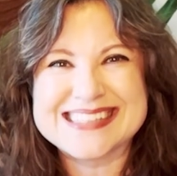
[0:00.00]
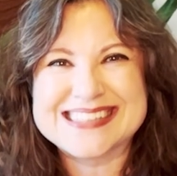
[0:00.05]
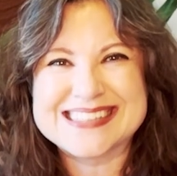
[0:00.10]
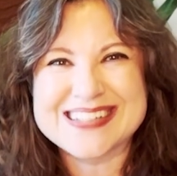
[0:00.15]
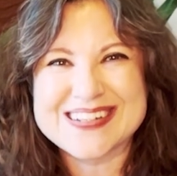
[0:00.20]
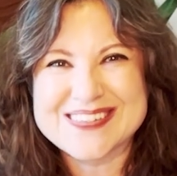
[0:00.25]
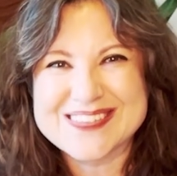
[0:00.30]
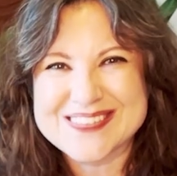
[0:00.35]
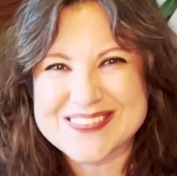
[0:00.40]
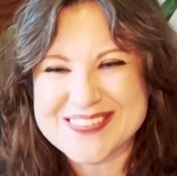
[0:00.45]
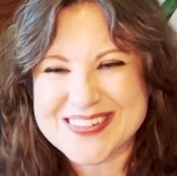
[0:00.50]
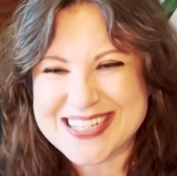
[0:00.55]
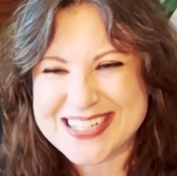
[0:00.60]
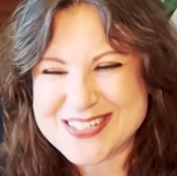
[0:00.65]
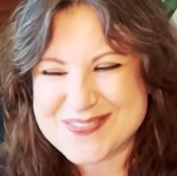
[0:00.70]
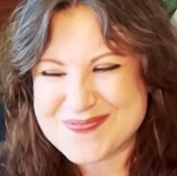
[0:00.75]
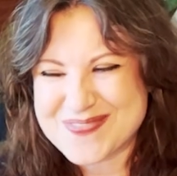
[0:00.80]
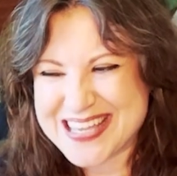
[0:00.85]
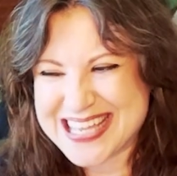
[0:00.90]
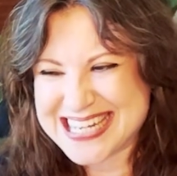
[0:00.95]
Don't
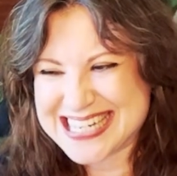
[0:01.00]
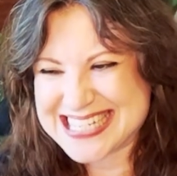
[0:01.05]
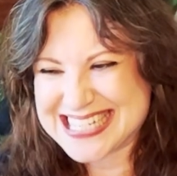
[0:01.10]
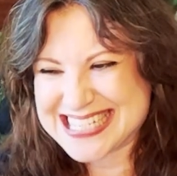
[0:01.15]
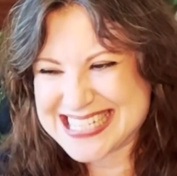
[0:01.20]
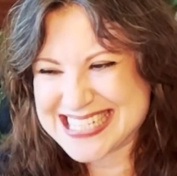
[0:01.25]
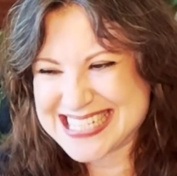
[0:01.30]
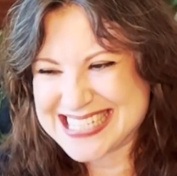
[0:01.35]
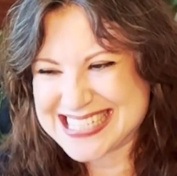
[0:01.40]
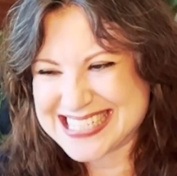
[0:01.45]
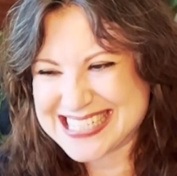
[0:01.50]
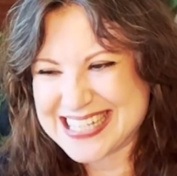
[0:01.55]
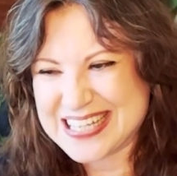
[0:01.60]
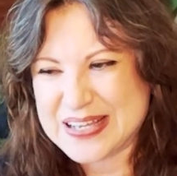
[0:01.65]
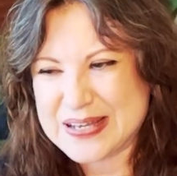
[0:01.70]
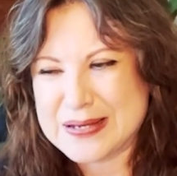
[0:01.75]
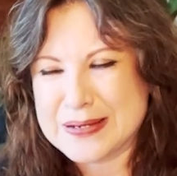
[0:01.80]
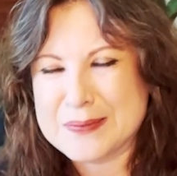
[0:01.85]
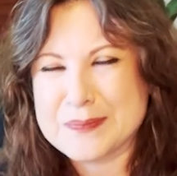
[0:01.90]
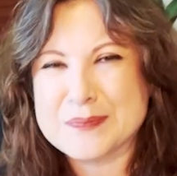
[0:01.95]
recommend it.
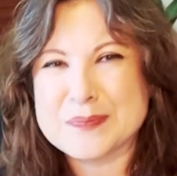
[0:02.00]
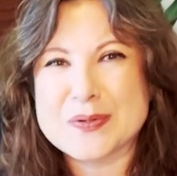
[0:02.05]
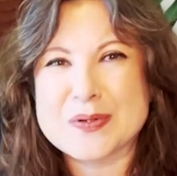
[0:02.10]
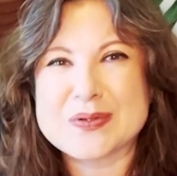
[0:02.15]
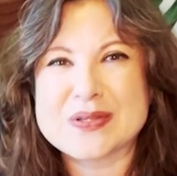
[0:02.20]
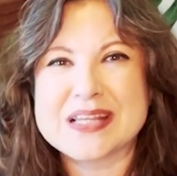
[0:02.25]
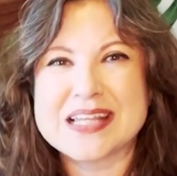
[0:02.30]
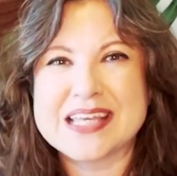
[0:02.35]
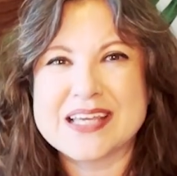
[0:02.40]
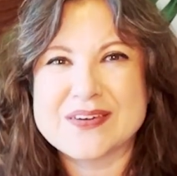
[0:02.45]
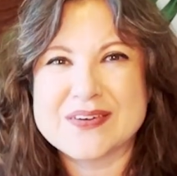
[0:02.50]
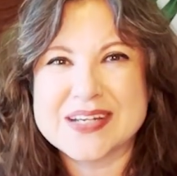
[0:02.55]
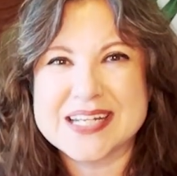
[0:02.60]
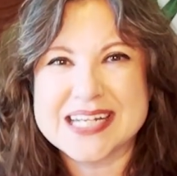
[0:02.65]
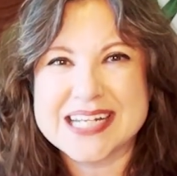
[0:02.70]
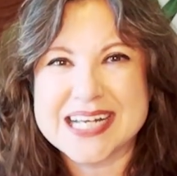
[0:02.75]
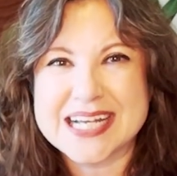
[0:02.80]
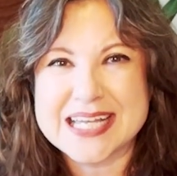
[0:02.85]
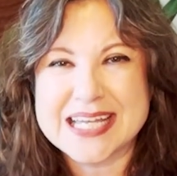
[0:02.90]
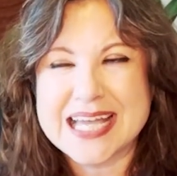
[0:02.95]
Both Leo and
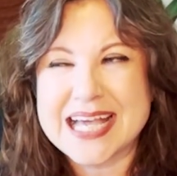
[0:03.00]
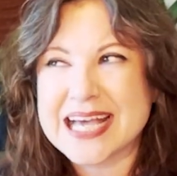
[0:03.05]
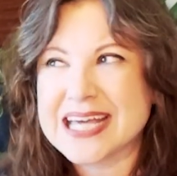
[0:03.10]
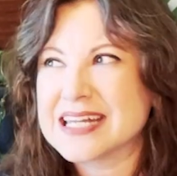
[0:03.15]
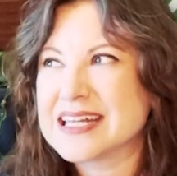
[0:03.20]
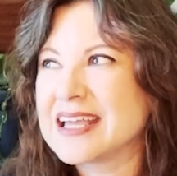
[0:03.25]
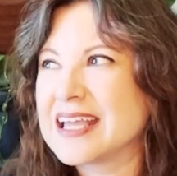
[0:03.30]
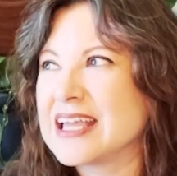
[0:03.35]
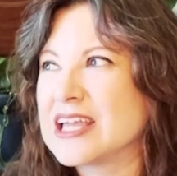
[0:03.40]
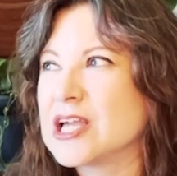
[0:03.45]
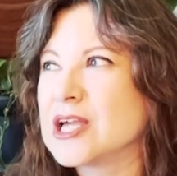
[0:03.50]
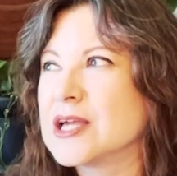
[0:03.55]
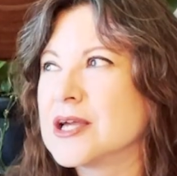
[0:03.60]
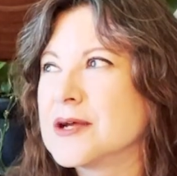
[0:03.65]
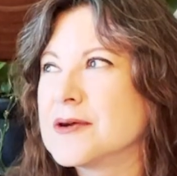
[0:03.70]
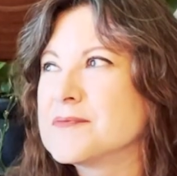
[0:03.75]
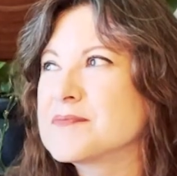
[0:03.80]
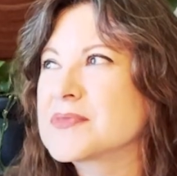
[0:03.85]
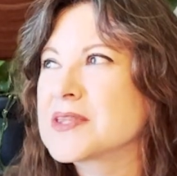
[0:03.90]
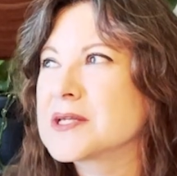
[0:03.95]
I had a
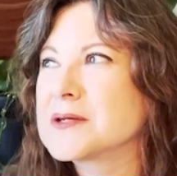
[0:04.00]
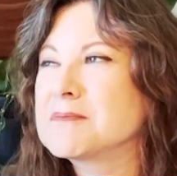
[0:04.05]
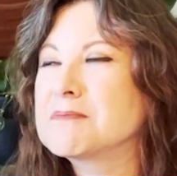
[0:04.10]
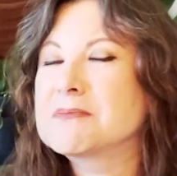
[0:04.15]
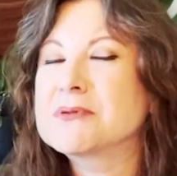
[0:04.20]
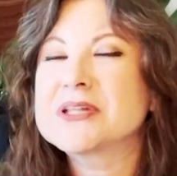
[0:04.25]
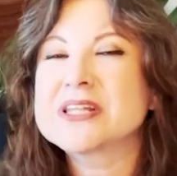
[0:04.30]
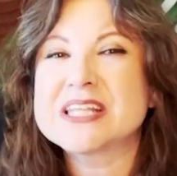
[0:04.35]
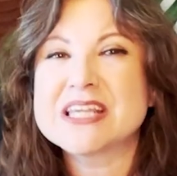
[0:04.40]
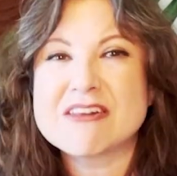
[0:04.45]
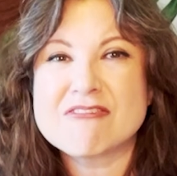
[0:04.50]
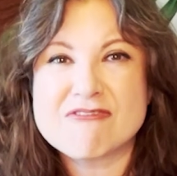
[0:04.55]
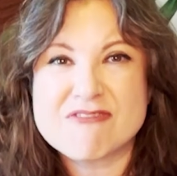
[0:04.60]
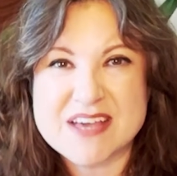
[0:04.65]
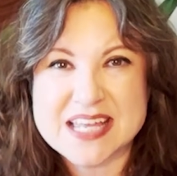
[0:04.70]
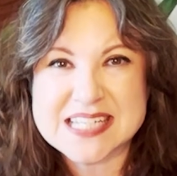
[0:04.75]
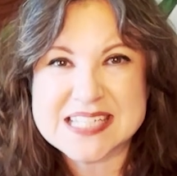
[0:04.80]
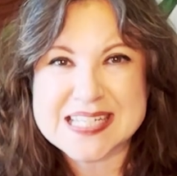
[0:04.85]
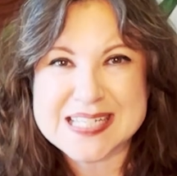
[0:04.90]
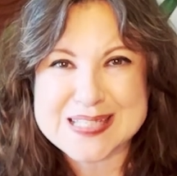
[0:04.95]
complete
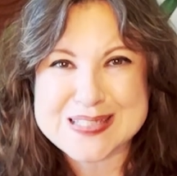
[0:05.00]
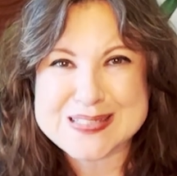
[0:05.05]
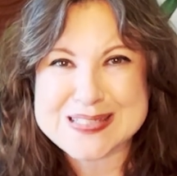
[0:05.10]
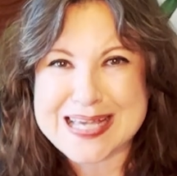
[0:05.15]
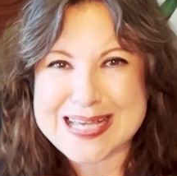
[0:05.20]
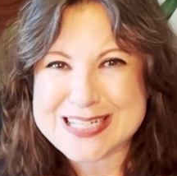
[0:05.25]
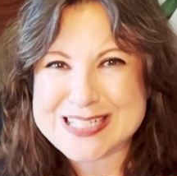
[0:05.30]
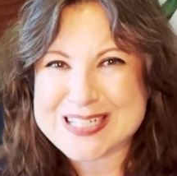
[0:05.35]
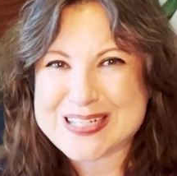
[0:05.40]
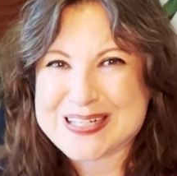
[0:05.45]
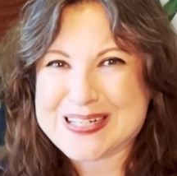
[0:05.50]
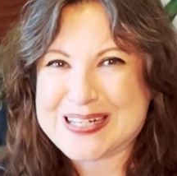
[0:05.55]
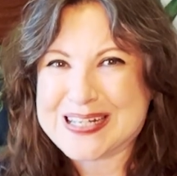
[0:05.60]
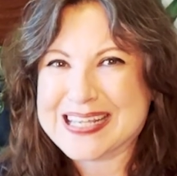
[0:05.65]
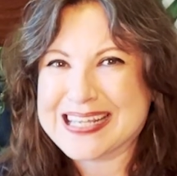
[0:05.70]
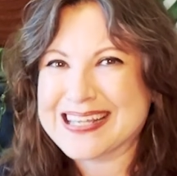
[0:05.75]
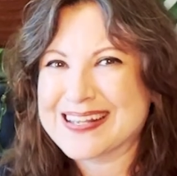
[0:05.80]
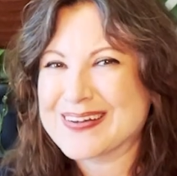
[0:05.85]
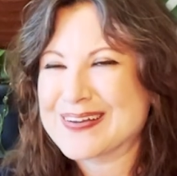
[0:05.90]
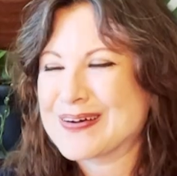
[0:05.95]
venting session
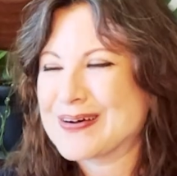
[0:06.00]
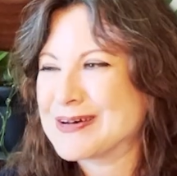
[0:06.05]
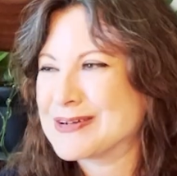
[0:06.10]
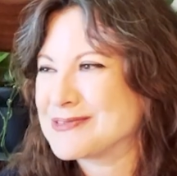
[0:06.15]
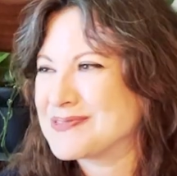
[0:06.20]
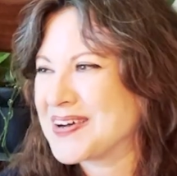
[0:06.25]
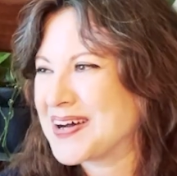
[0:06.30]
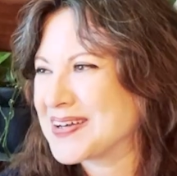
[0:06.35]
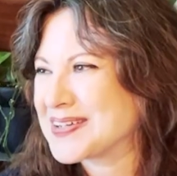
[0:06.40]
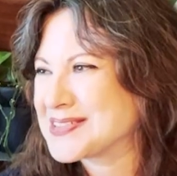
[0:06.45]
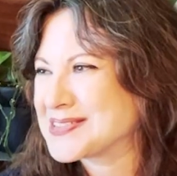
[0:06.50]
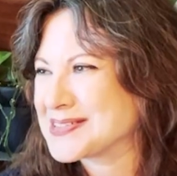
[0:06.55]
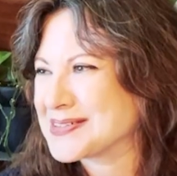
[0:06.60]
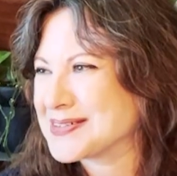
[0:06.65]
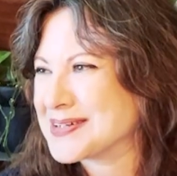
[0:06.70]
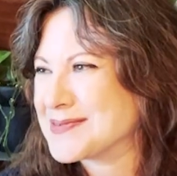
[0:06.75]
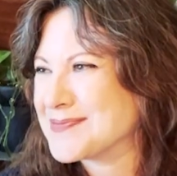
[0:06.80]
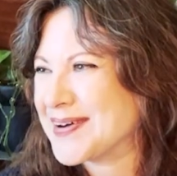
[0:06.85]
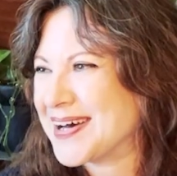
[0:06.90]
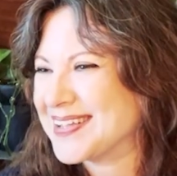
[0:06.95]
on
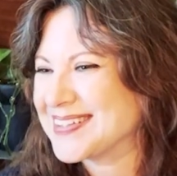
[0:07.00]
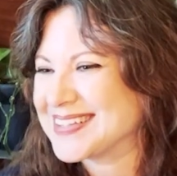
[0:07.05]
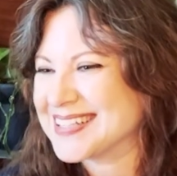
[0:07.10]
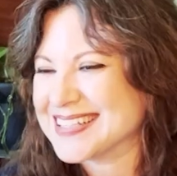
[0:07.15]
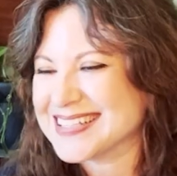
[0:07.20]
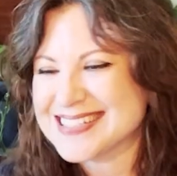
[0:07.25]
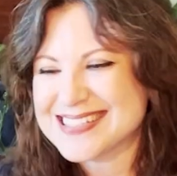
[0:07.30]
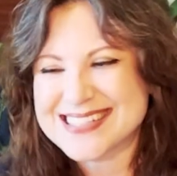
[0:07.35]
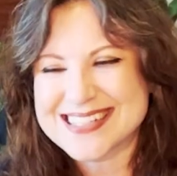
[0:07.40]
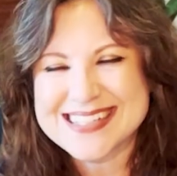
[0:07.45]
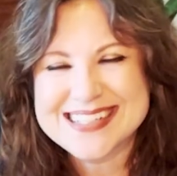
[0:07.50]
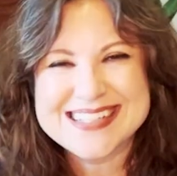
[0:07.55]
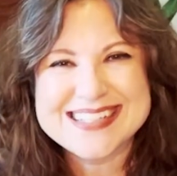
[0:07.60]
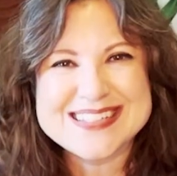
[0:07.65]
Voxer about this.